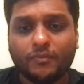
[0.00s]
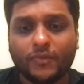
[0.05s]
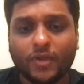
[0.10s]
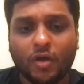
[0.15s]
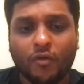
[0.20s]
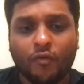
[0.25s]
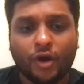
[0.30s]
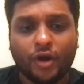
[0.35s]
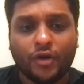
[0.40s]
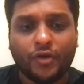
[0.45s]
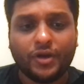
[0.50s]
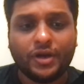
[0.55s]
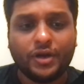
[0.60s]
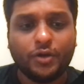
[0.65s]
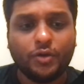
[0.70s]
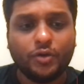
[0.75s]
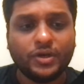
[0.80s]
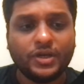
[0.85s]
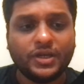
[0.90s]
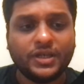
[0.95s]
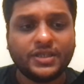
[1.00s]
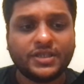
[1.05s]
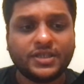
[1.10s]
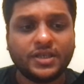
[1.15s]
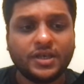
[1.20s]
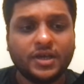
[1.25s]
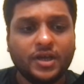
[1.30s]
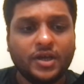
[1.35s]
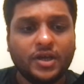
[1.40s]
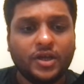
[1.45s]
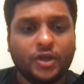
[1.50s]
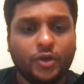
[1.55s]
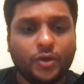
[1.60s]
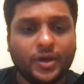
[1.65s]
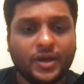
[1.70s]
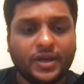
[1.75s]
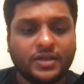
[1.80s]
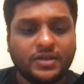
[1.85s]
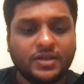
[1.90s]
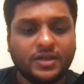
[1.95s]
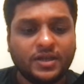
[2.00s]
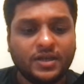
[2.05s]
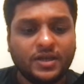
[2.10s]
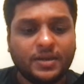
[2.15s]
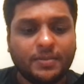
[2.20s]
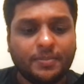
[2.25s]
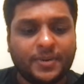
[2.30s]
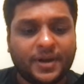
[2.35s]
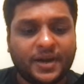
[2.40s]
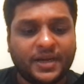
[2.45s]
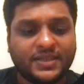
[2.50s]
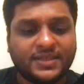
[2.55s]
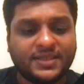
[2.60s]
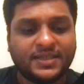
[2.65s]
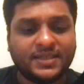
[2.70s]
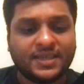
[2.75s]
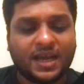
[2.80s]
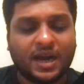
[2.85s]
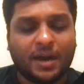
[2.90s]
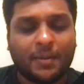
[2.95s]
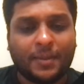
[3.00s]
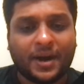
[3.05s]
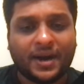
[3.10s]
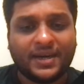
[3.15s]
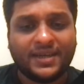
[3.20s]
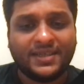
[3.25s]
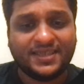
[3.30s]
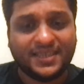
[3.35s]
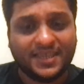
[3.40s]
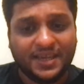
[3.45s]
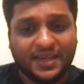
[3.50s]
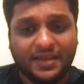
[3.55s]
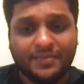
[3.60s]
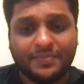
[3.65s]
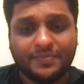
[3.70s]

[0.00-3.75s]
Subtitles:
what you can do is you can press Command C,